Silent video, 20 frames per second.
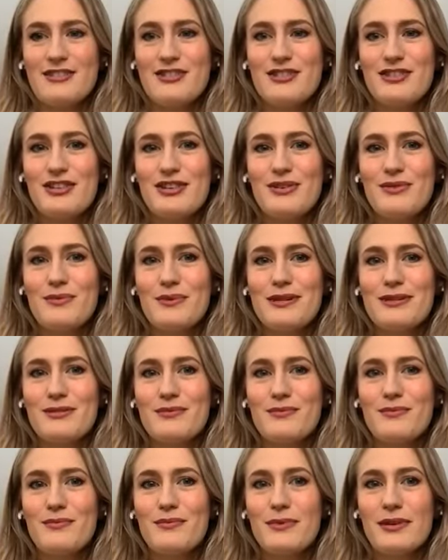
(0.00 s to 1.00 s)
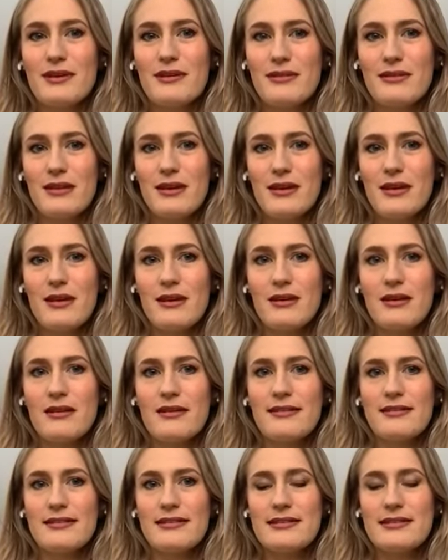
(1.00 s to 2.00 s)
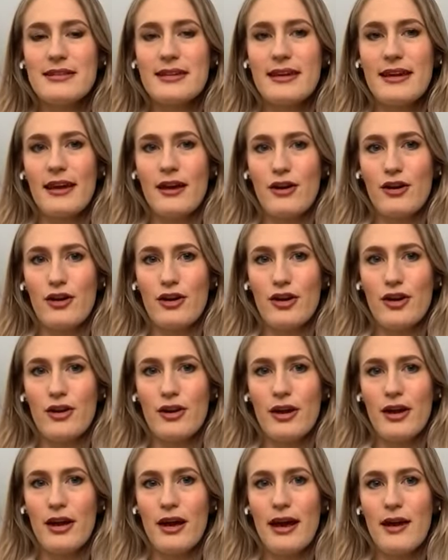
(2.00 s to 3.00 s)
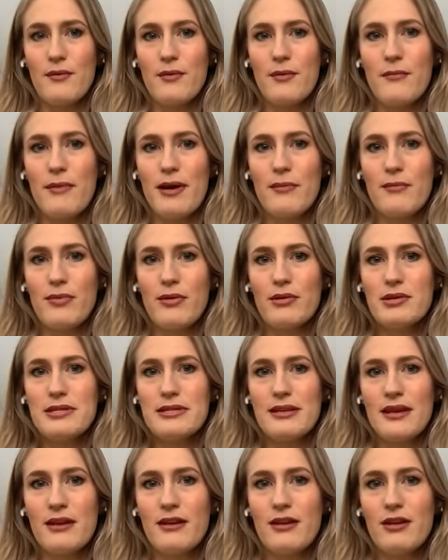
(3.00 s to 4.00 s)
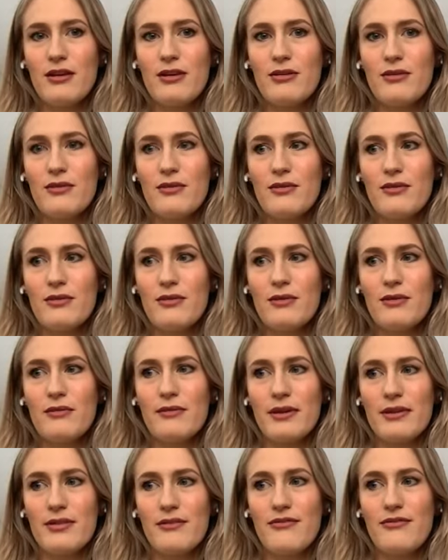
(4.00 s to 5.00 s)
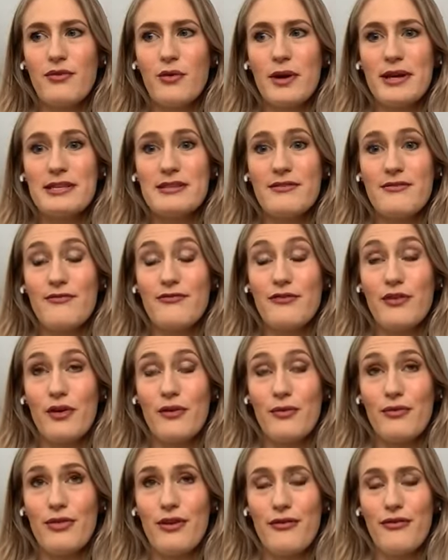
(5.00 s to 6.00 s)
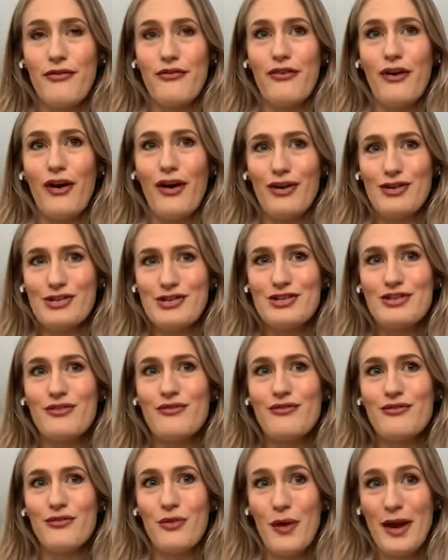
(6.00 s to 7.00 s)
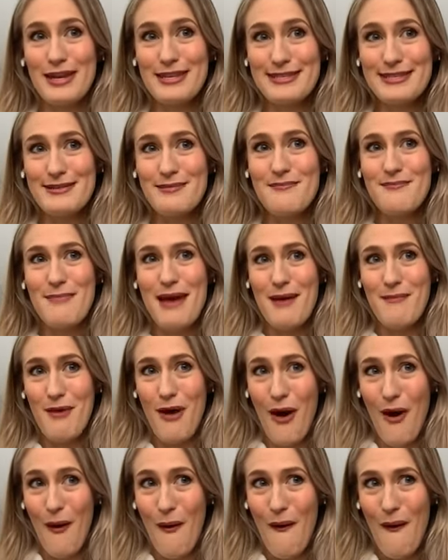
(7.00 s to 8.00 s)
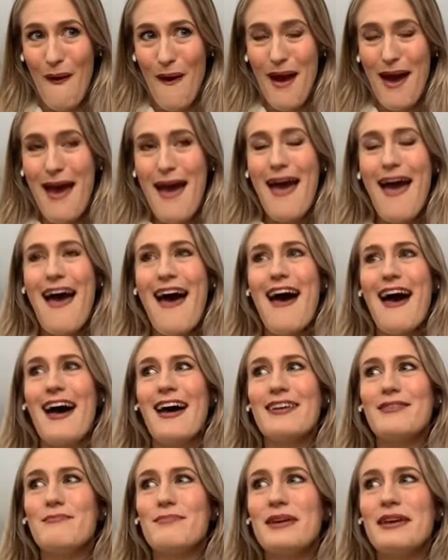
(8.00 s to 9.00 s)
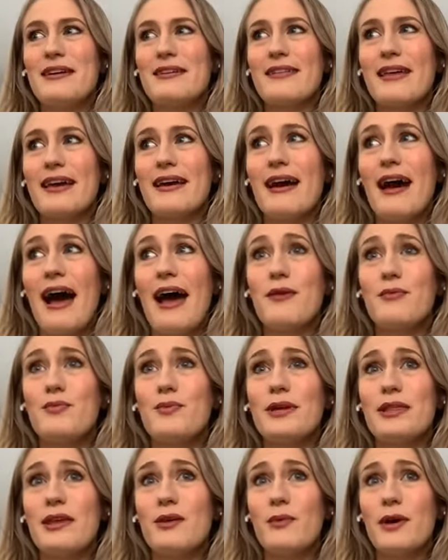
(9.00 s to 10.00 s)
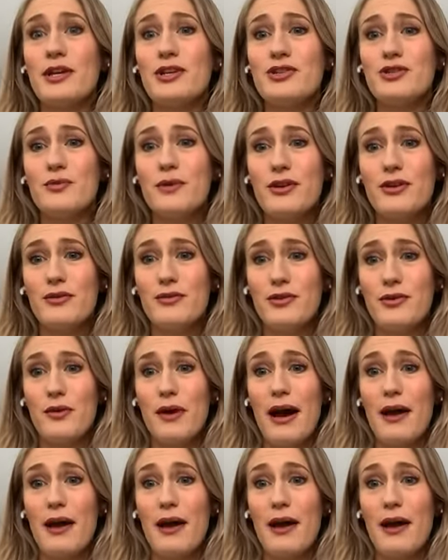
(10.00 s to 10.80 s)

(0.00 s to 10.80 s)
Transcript: She was really scared. I remember sending you like the first voice memo and being like, I really want to do what you do.